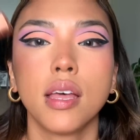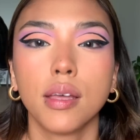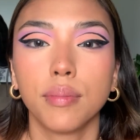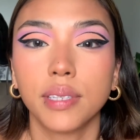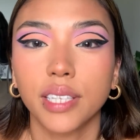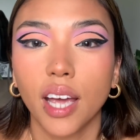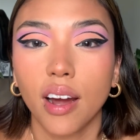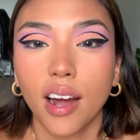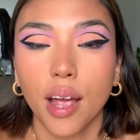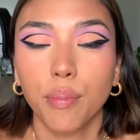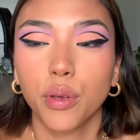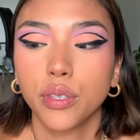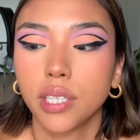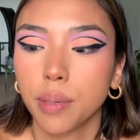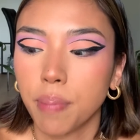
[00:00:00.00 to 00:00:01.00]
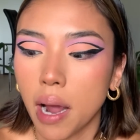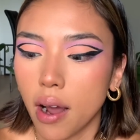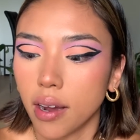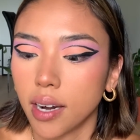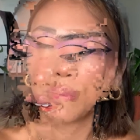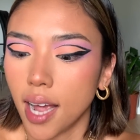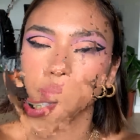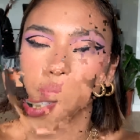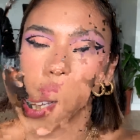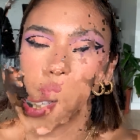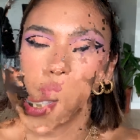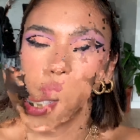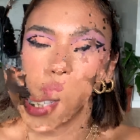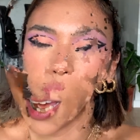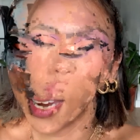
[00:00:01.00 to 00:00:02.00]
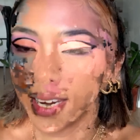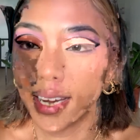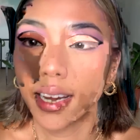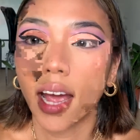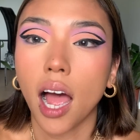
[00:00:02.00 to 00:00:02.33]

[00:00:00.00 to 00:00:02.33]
Mascara, I'm using Paradise Extatic.